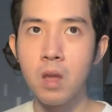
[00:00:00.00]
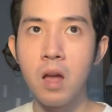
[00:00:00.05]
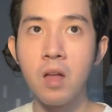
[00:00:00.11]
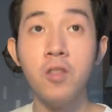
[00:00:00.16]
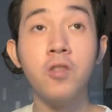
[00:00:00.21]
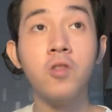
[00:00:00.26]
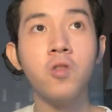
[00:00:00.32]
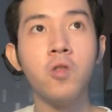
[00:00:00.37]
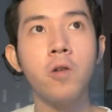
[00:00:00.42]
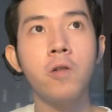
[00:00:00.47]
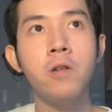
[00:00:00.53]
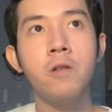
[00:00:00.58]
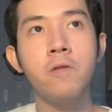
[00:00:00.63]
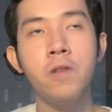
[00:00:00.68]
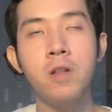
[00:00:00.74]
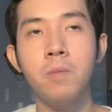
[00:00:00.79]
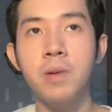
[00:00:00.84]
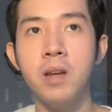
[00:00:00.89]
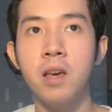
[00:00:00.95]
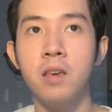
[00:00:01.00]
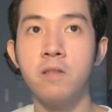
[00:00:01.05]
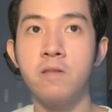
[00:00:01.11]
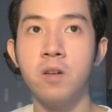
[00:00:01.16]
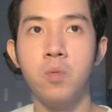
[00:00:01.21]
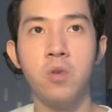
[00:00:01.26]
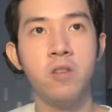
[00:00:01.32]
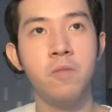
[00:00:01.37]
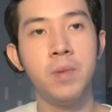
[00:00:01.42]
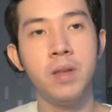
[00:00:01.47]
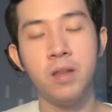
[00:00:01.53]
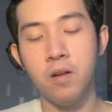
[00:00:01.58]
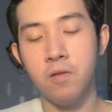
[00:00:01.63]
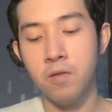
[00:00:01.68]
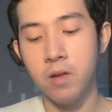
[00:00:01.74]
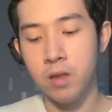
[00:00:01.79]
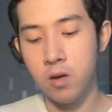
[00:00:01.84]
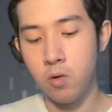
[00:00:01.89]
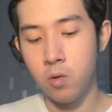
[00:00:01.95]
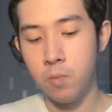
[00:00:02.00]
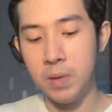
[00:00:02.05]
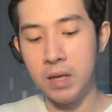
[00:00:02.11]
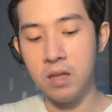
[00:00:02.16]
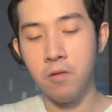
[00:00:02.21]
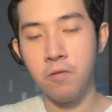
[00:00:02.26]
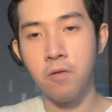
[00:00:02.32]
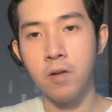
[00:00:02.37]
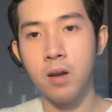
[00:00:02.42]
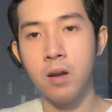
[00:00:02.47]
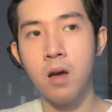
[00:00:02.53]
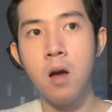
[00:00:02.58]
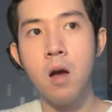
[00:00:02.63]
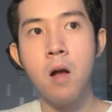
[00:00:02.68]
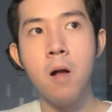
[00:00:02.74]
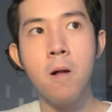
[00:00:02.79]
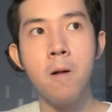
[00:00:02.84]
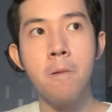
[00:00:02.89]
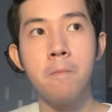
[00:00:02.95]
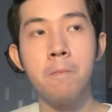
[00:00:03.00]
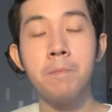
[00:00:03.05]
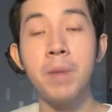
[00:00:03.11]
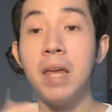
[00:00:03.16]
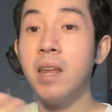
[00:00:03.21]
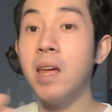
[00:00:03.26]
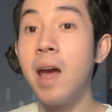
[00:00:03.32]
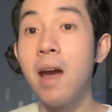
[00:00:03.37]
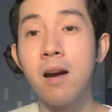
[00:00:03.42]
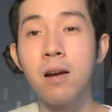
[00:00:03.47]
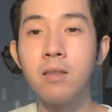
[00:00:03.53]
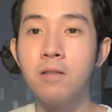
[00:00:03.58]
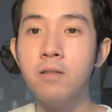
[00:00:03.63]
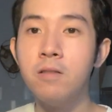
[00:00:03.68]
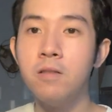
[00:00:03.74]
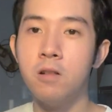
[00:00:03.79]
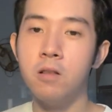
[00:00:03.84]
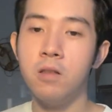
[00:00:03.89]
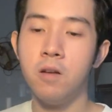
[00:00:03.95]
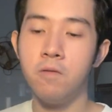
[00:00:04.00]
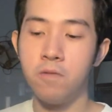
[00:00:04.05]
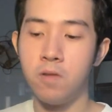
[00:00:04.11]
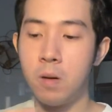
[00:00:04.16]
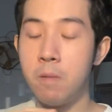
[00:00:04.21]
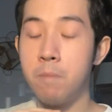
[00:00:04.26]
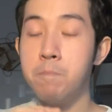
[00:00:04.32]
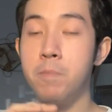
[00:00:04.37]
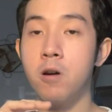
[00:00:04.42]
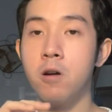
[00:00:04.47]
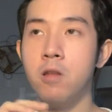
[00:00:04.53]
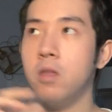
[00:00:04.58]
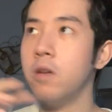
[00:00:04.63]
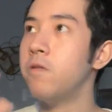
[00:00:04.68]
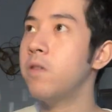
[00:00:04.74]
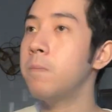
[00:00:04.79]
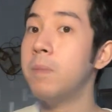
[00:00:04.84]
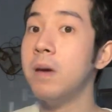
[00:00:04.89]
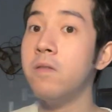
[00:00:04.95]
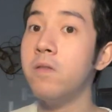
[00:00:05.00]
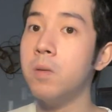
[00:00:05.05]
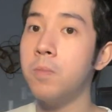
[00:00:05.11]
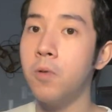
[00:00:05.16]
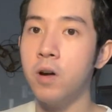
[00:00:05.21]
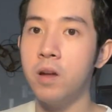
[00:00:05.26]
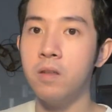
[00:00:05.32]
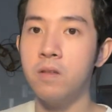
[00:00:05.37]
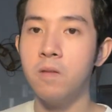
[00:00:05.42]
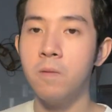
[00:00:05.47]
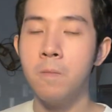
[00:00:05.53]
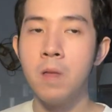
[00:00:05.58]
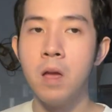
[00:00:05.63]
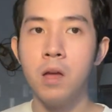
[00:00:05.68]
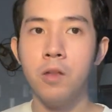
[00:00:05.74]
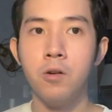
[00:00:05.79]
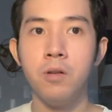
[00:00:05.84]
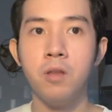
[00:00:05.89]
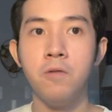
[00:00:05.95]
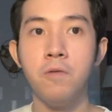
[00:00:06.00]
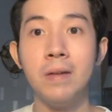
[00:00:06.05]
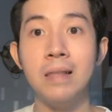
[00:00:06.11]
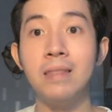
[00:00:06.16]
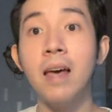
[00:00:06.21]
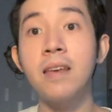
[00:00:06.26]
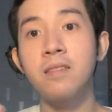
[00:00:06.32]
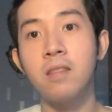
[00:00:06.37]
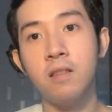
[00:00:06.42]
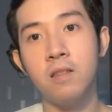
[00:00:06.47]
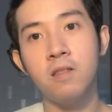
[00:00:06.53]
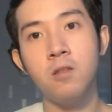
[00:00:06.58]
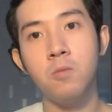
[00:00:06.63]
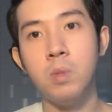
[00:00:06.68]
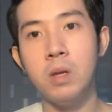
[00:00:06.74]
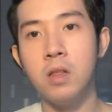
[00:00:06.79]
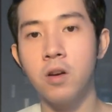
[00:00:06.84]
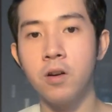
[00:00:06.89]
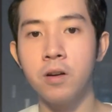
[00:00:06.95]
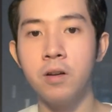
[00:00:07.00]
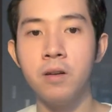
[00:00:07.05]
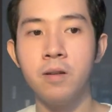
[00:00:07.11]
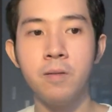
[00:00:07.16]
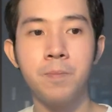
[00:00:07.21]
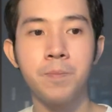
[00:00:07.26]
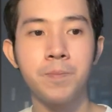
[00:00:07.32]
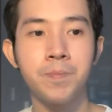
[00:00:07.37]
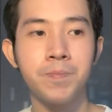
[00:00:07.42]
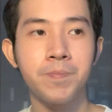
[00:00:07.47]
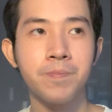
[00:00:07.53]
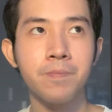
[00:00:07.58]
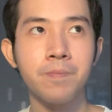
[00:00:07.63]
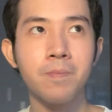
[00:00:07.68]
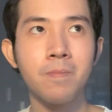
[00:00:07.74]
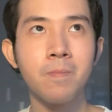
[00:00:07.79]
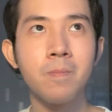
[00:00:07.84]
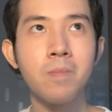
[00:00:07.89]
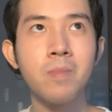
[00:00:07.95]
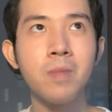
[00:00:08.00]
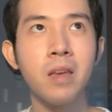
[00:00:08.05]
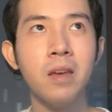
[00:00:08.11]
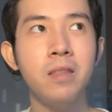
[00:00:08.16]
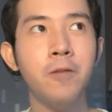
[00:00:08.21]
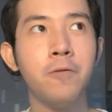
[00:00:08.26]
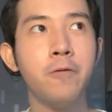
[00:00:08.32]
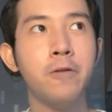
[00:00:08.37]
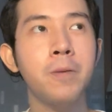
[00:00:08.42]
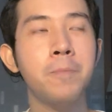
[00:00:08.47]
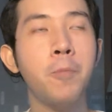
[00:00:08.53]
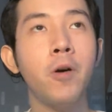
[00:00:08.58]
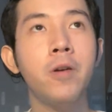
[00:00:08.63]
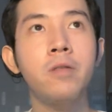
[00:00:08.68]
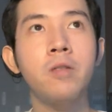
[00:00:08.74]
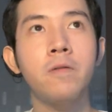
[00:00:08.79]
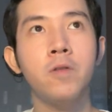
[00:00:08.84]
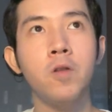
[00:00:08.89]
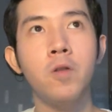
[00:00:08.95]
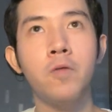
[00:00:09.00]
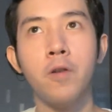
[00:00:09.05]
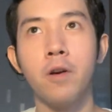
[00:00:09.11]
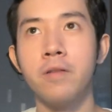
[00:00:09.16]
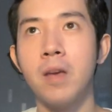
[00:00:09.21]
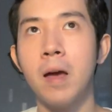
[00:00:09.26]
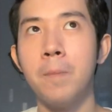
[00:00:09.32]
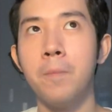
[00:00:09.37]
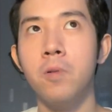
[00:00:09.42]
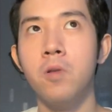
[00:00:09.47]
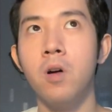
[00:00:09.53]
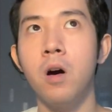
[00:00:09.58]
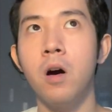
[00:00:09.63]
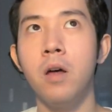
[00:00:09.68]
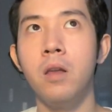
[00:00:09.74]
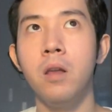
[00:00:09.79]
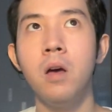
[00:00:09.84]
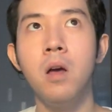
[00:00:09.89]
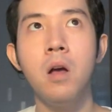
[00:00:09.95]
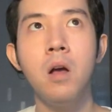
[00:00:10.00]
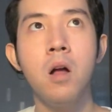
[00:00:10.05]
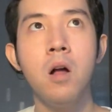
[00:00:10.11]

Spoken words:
the story of Philippine history would have been different. There would be different main characters, there are different pivot points, there are different lessons to be learned, different points of view, for example, on